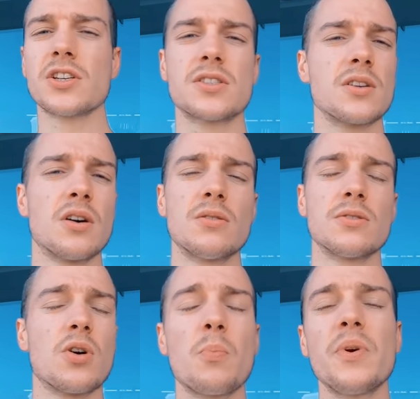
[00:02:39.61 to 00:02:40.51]
Just, you know,
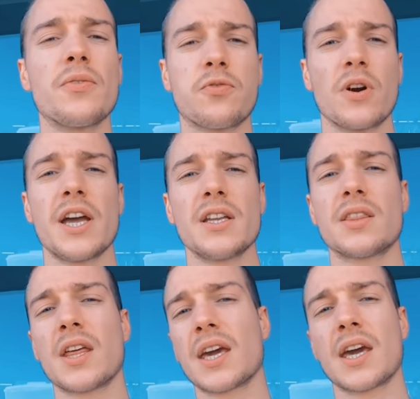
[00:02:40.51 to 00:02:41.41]
don't be
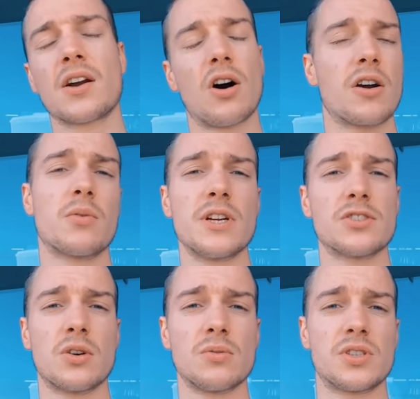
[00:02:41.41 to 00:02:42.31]
afraid thinking Cardarine
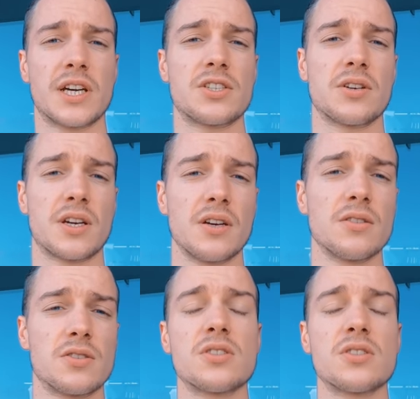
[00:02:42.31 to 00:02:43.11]
is going to get you killed.